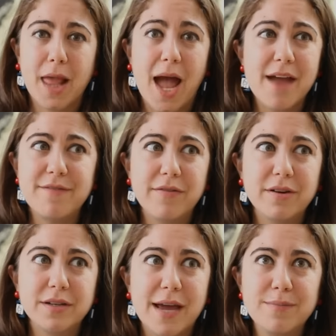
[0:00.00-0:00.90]
I've never
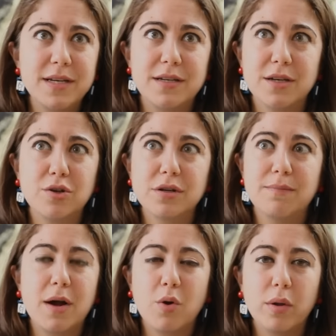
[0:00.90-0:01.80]
attempted to cook
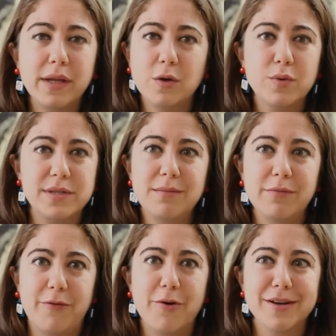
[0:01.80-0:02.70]
Mongolian cuisine
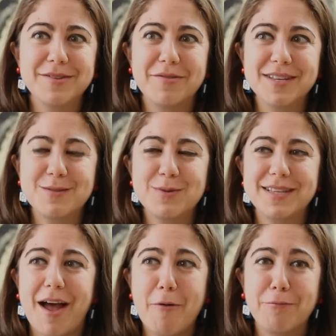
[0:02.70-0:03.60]
before, so this
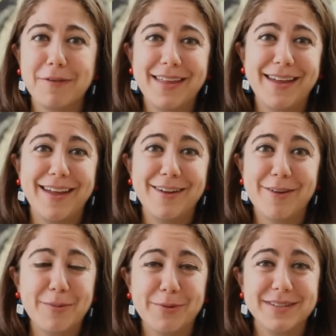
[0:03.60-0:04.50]
was a really
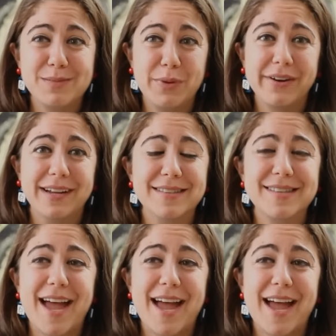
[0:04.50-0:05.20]
incredible experience,